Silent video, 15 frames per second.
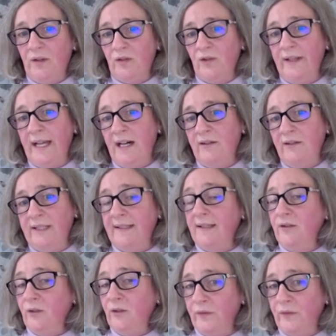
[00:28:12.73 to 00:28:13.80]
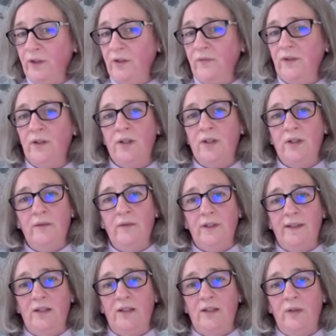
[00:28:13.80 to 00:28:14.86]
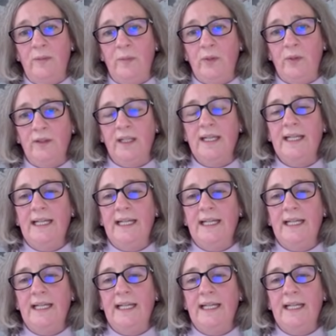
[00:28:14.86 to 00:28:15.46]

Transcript: So now this is the first version for this report.